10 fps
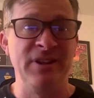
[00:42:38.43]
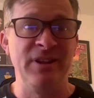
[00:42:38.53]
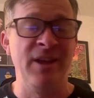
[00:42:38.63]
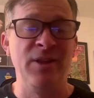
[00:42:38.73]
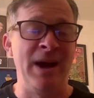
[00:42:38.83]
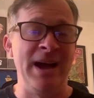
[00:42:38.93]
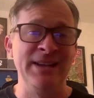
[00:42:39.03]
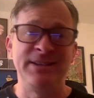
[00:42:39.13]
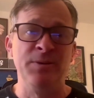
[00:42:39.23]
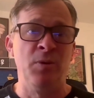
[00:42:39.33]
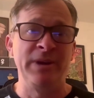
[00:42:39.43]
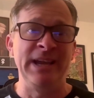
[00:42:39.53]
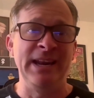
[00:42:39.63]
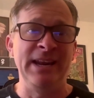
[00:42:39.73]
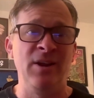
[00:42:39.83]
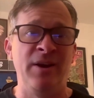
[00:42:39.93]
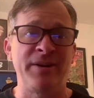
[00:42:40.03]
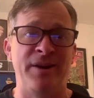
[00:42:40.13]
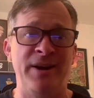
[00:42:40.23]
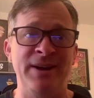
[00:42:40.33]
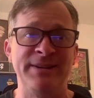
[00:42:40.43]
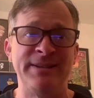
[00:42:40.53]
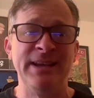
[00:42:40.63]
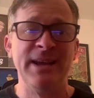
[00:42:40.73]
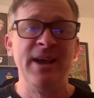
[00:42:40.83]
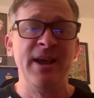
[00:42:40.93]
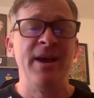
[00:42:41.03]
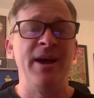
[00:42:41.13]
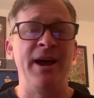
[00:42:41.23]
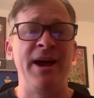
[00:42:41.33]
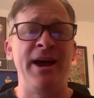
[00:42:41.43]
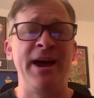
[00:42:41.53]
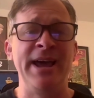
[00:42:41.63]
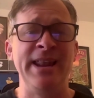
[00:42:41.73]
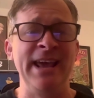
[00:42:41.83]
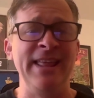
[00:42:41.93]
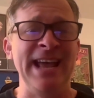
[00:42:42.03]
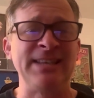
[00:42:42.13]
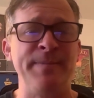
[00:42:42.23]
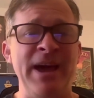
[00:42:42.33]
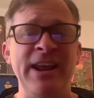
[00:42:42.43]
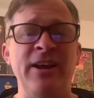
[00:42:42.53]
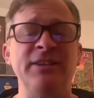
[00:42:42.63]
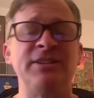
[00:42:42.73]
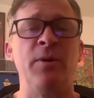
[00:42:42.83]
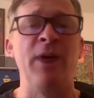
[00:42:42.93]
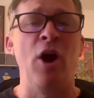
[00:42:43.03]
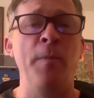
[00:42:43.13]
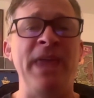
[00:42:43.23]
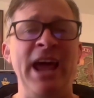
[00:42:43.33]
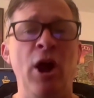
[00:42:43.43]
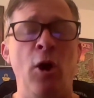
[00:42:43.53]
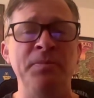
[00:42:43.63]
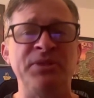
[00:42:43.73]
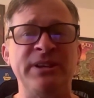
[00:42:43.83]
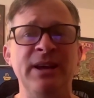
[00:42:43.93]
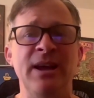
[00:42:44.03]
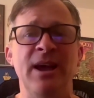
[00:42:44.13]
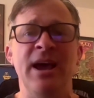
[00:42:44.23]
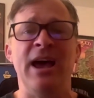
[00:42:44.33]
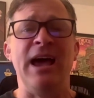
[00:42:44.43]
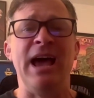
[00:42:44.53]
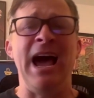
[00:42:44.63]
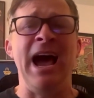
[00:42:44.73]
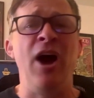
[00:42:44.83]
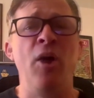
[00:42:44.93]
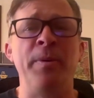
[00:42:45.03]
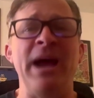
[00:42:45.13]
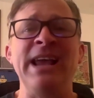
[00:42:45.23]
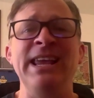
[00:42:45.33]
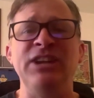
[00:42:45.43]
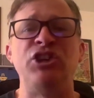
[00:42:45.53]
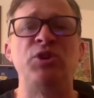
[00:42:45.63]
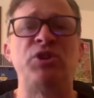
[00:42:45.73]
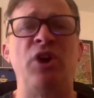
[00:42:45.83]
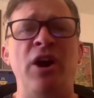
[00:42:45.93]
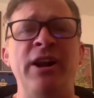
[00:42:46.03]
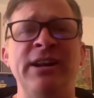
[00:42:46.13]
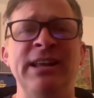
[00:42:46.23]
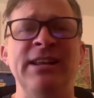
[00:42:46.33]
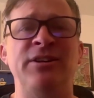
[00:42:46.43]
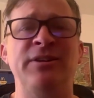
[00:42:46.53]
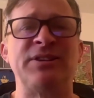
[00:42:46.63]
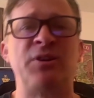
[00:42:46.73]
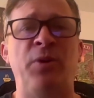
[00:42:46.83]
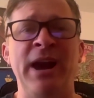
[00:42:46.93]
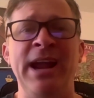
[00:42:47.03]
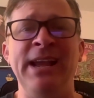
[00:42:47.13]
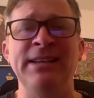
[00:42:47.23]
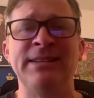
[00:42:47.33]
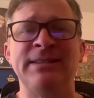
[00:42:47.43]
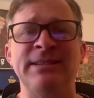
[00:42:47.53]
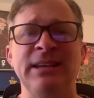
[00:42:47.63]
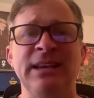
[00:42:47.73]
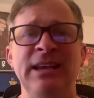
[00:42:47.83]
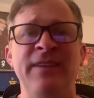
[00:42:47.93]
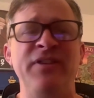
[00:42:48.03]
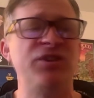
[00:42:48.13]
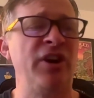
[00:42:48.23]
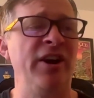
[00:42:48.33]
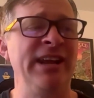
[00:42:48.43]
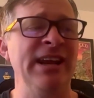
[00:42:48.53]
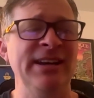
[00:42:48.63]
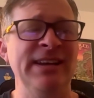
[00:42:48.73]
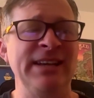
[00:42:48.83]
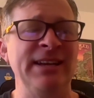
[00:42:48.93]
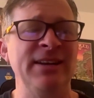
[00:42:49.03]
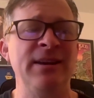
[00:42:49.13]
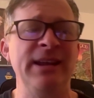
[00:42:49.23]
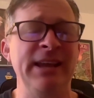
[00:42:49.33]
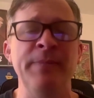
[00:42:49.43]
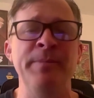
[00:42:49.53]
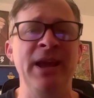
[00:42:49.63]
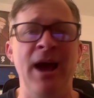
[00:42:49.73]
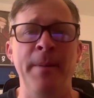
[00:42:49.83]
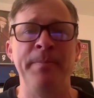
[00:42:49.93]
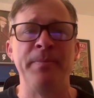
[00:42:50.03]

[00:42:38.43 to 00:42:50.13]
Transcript: Otherwise, you won't get any art cards. And that's about it. So I hope that helps. I hope I can get you started into this craze. If you start getting addicted, hit me up.